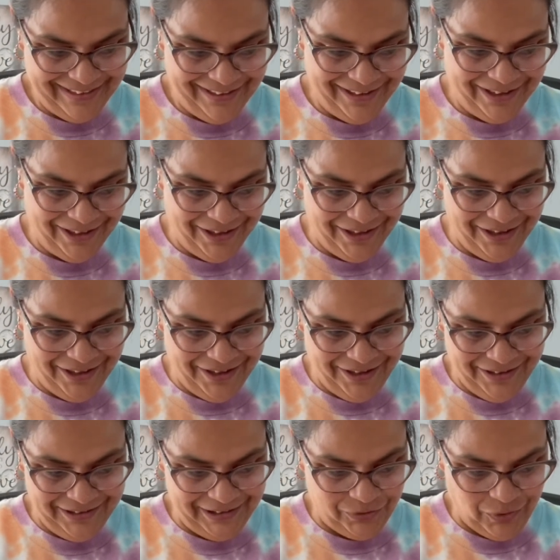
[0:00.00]
Girl,
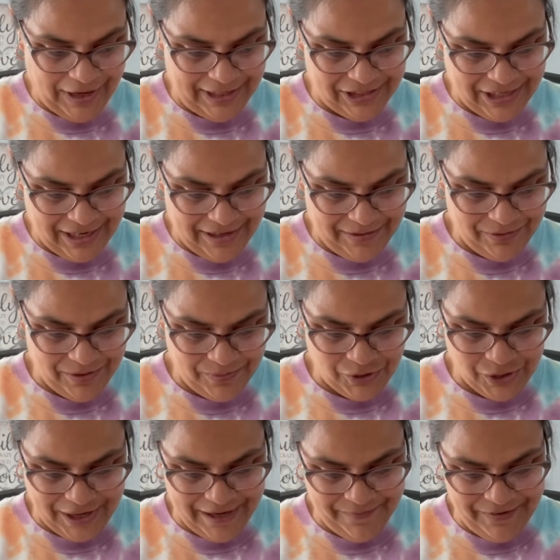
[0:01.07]
it's fragile. I'm
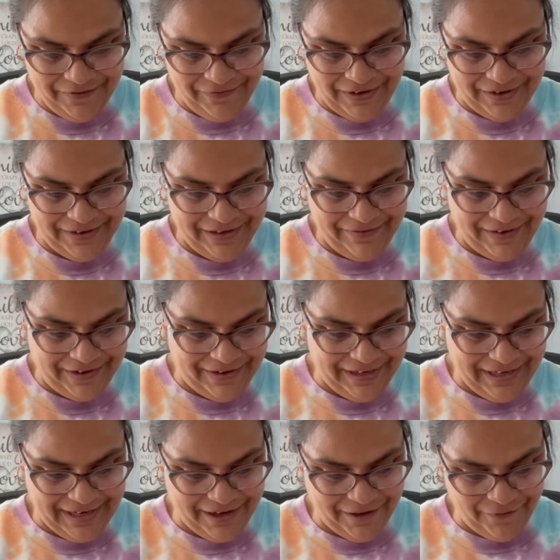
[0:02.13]
trying to be very, very
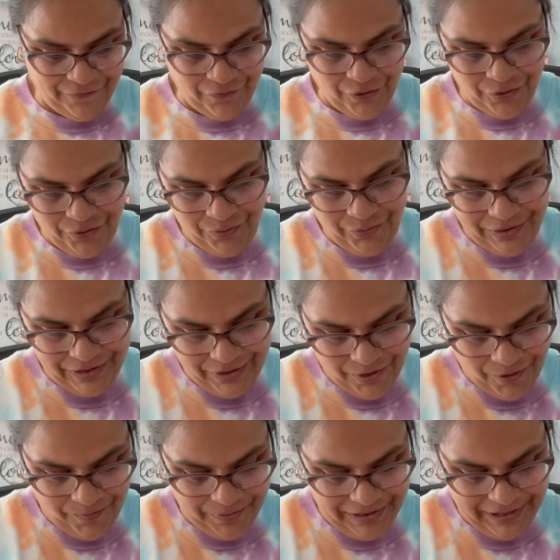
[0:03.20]
careful with
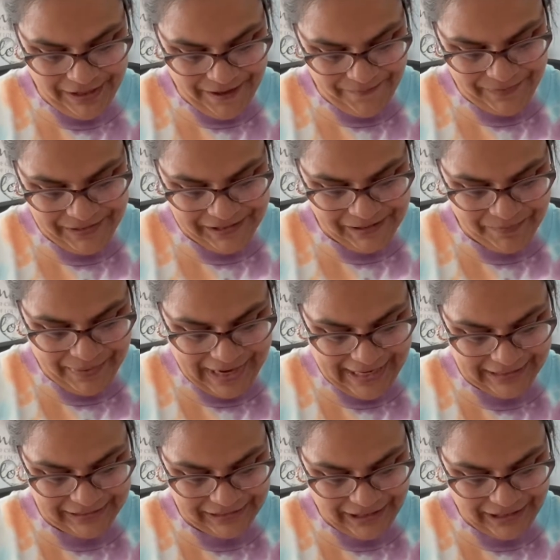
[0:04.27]
opening up this box.